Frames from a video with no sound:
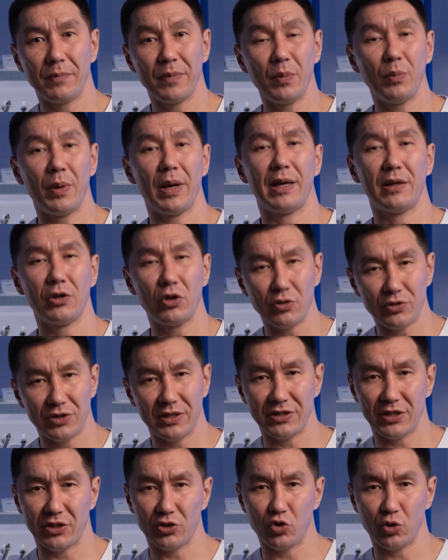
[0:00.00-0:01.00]
when a tooth
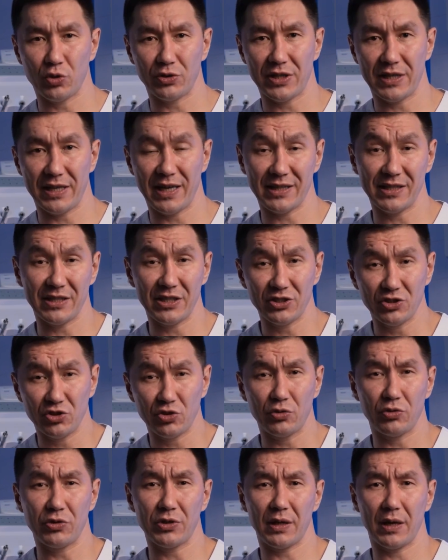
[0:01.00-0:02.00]
isn't causing any
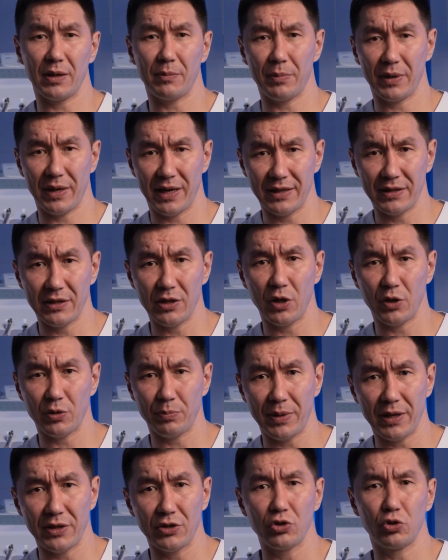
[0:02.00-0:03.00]
issues but has long
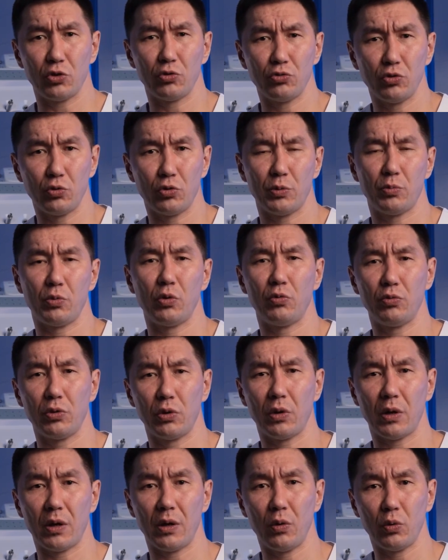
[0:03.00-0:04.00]
been due for removal,